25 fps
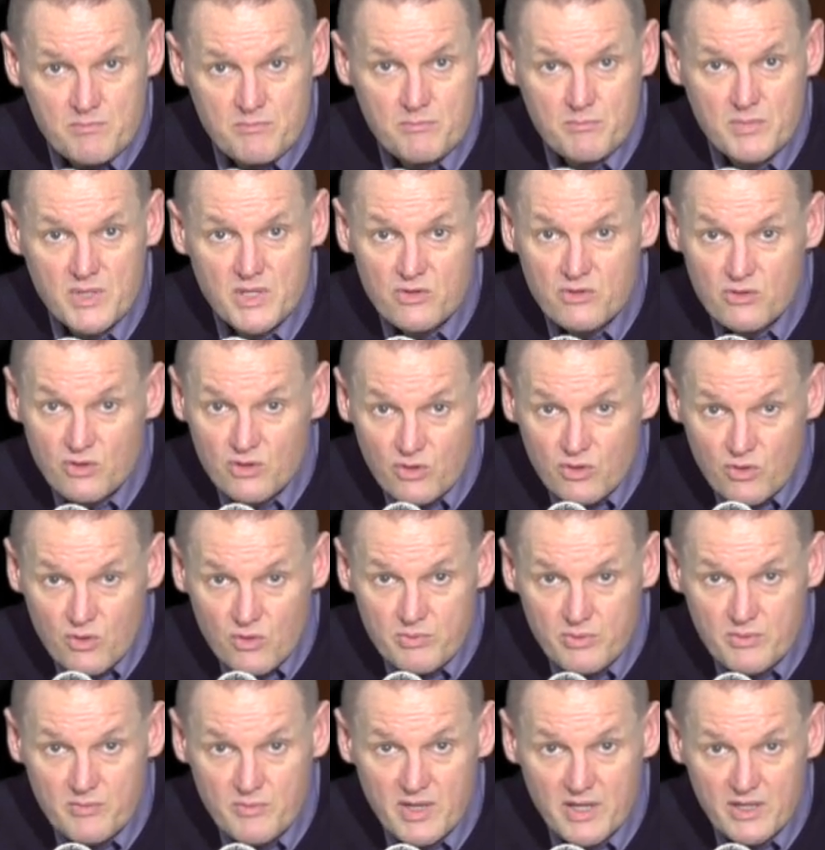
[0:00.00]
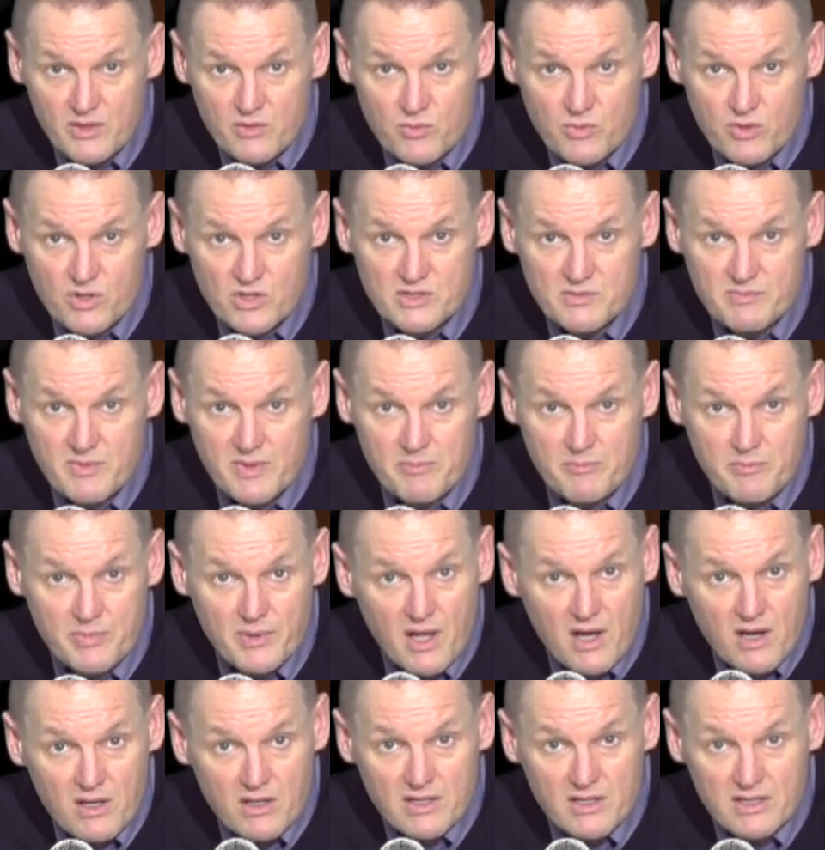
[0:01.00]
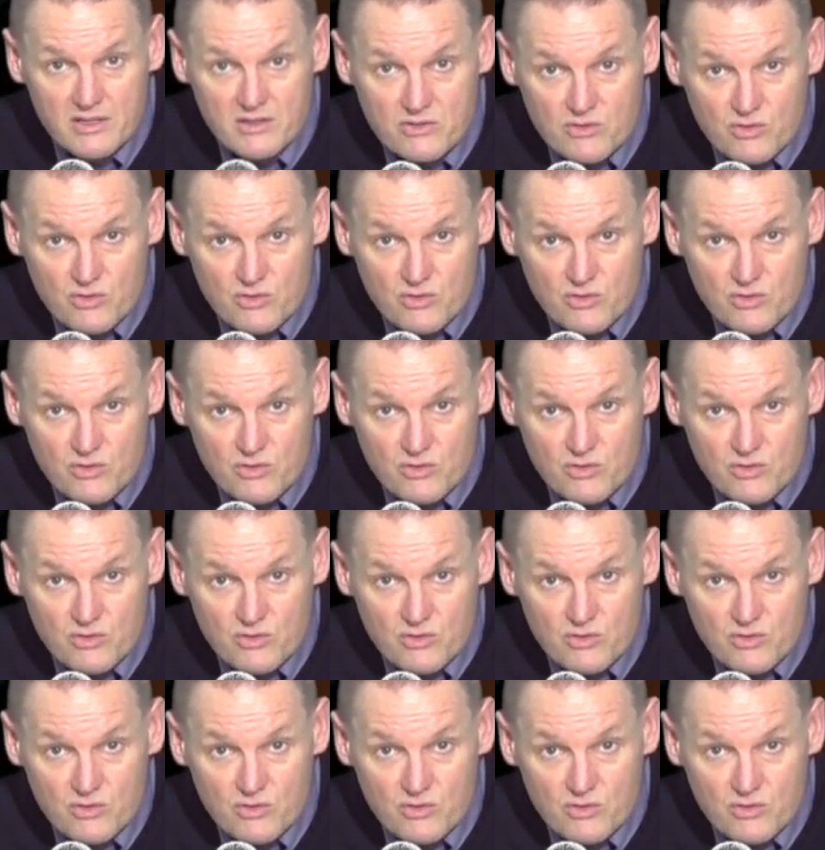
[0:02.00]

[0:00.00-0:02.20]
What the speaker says: Metoclopramide works by blocking